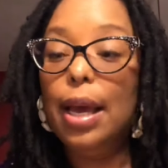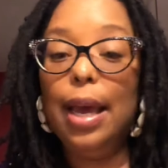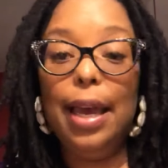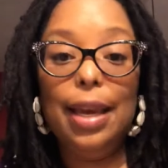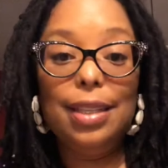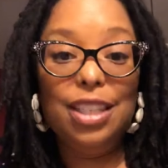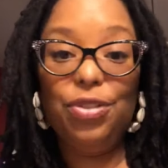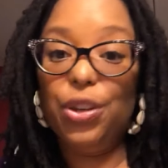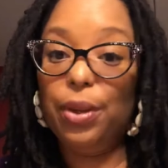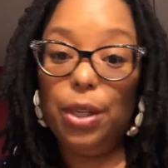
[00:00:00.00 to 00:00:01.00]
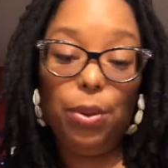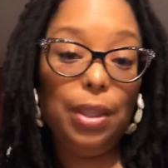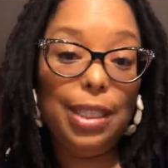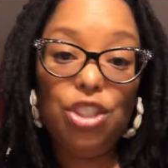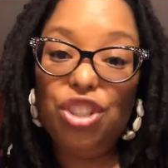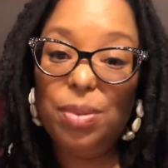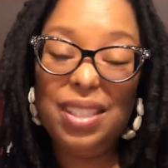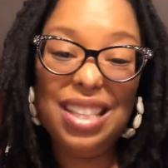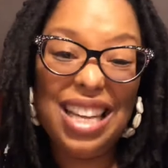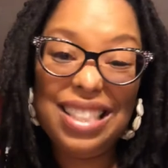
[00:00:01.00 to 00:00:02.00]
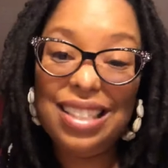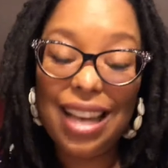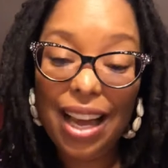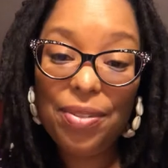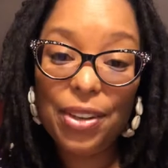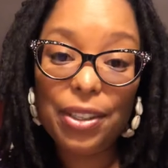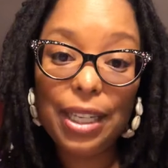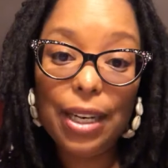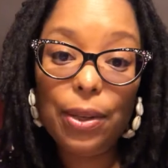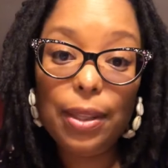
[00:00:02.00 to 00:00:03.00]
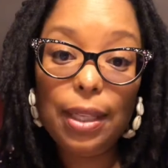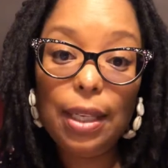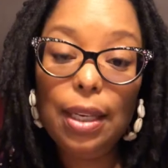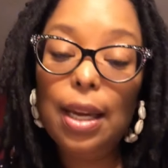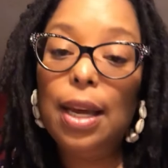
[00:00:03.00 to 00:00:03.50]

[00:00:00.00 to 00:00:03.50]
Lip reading: And if you're in a relationship that's not very healthy,